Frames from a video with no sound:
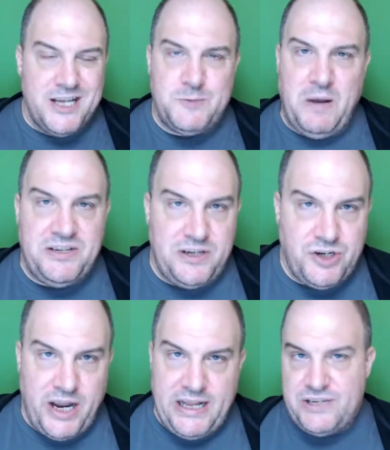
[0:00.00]
spicy
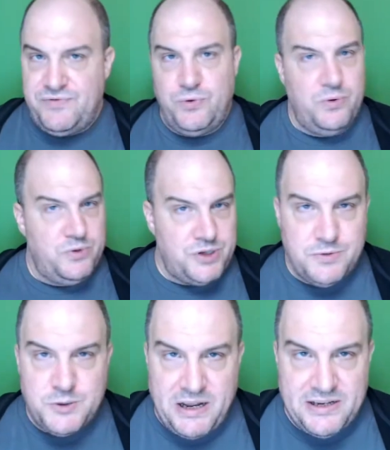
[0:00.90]
Chinese foods,
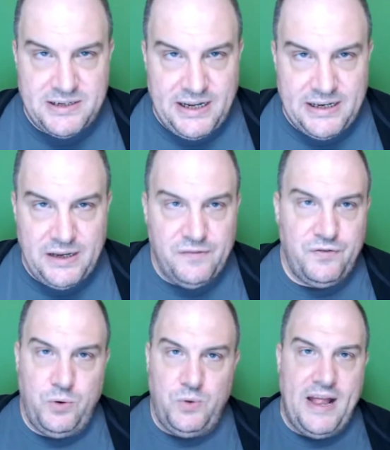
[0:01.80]
spicy Indian
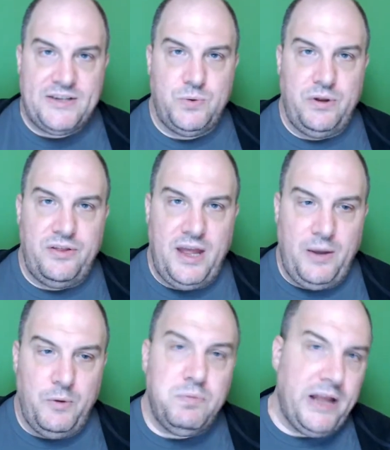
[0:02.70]
food, that sort of
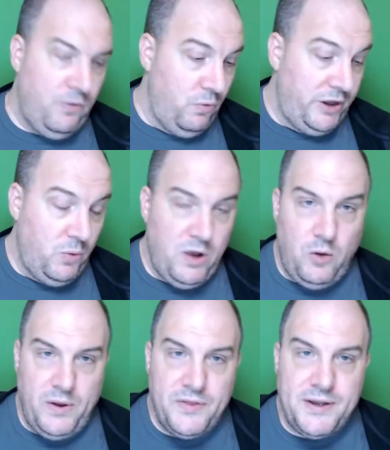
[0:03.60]
thing would play really
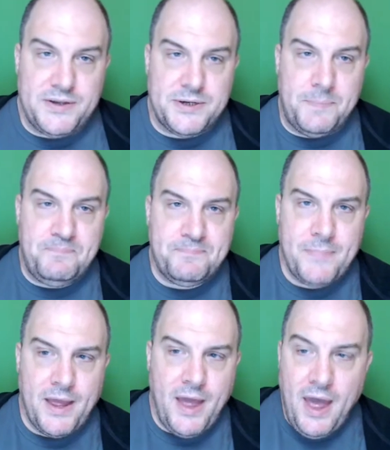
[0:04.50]
well with this.
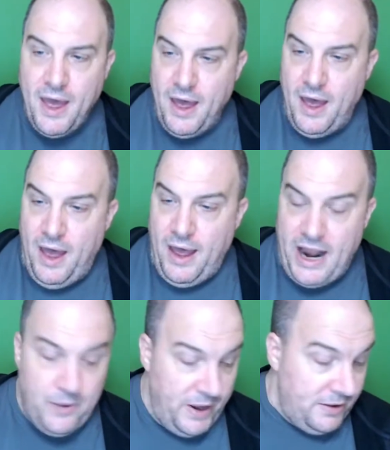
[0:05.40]

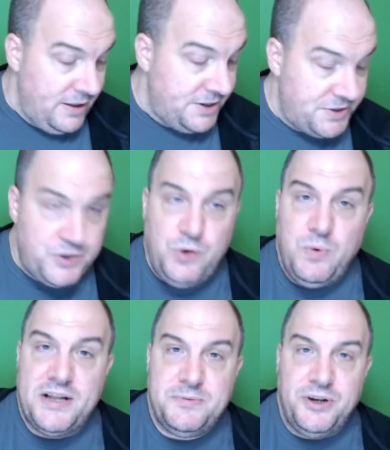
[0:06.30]
Anyway, that's the 2
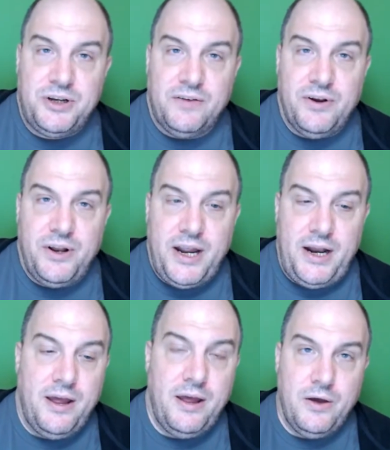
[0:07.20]
wines I'm going to cover
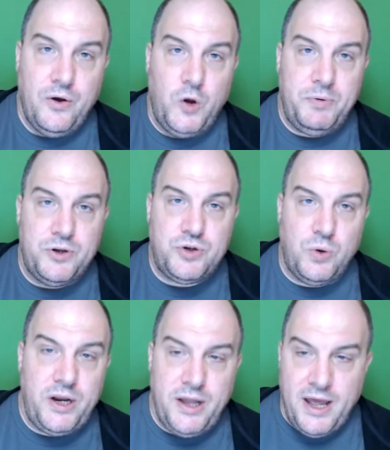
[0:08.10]
tonight. I hope you
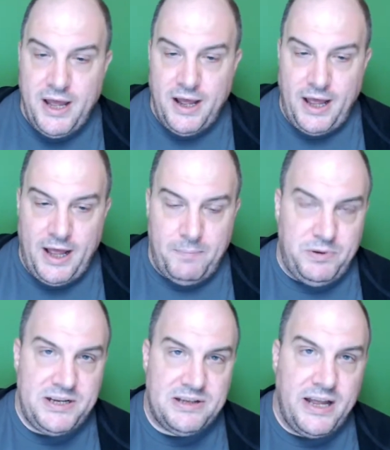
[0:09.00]
enjoyed.
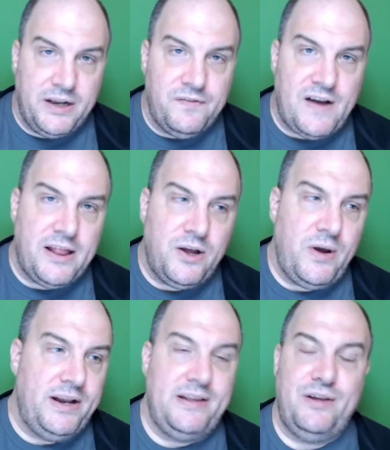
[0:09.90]
Please like and follow.
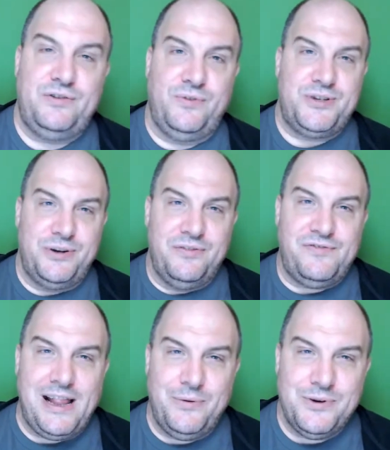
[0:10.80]
I need those first 100
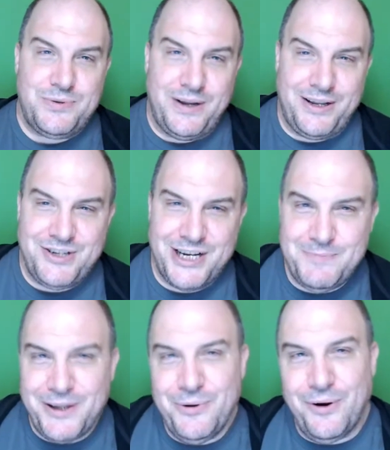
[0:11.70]
followers so I can
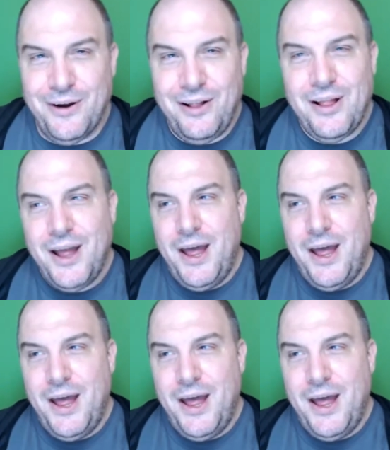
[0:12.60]
change my URL.